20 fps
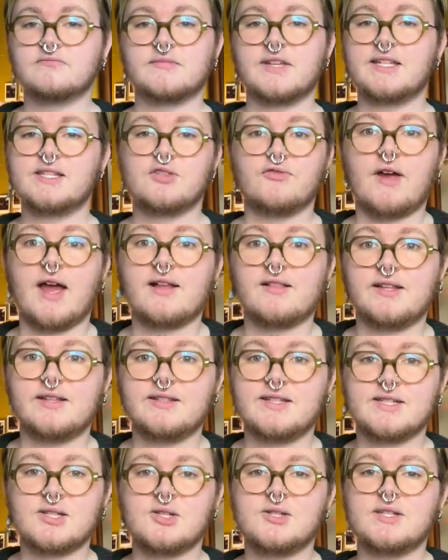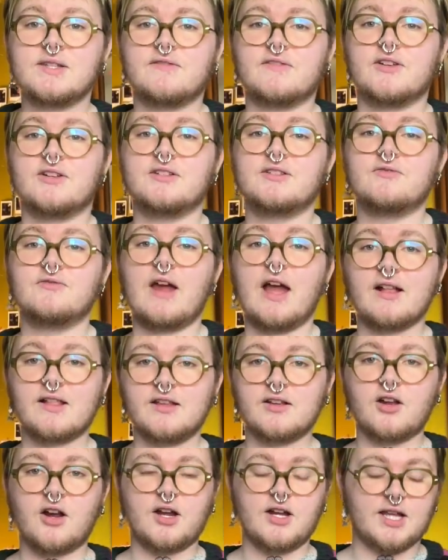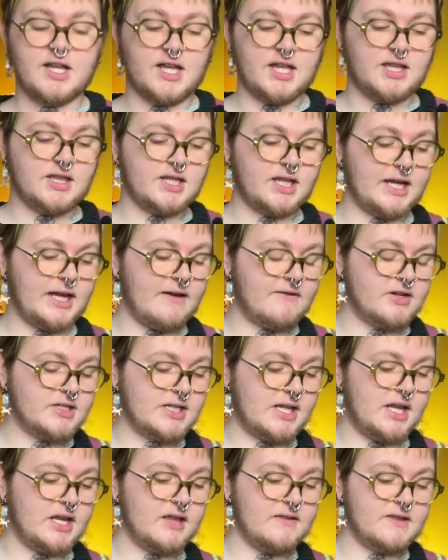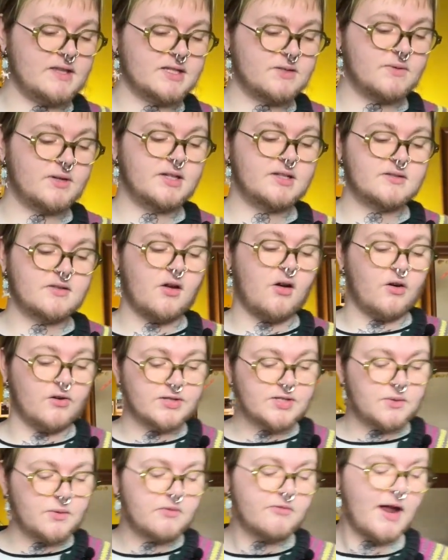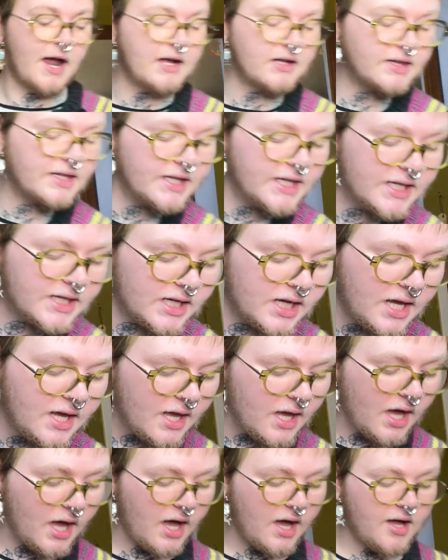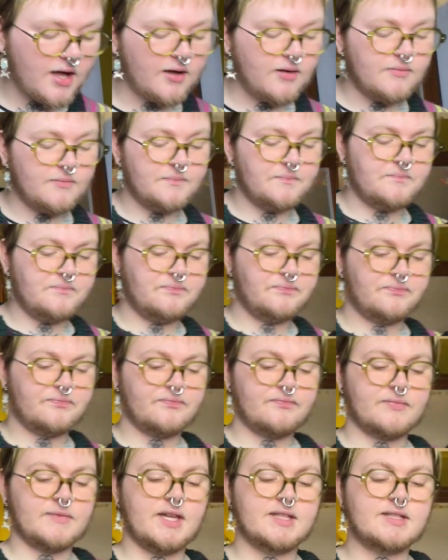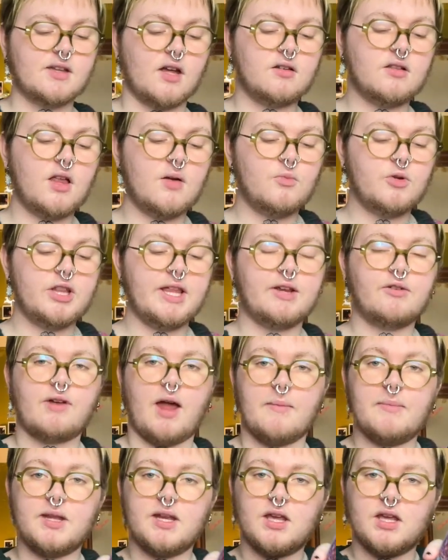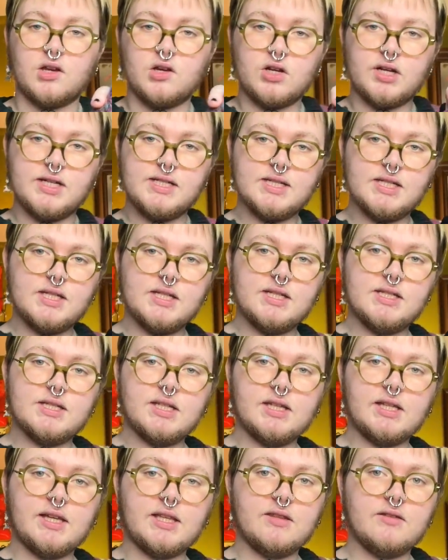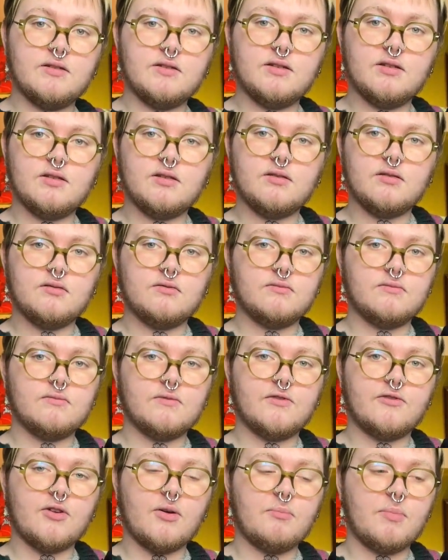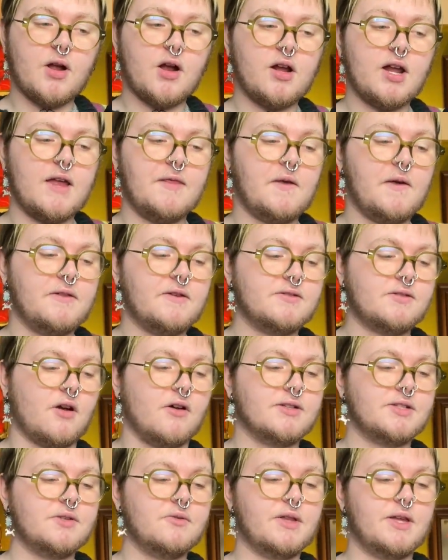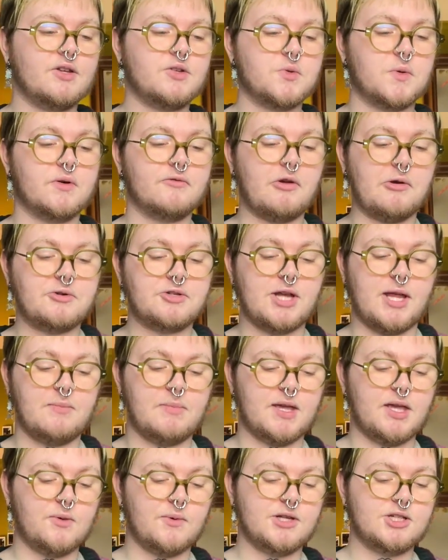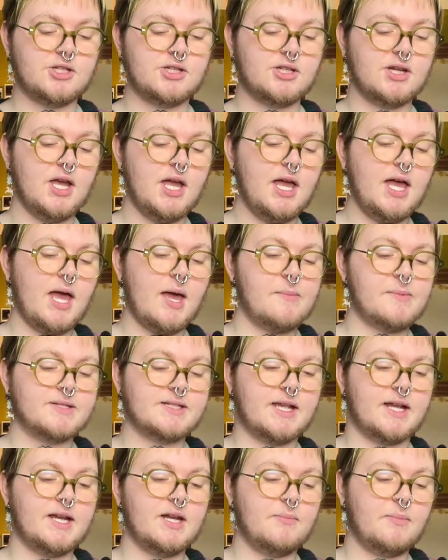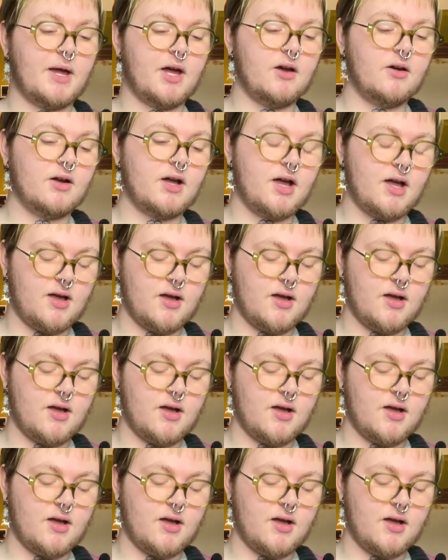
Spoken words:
It's a raglan. This is the first raglan cardigan that I ever did. This one is also a raglan. It's got a lot more like rapid increases in like the front part, and then there's also like short row shaping, which I'm excited about.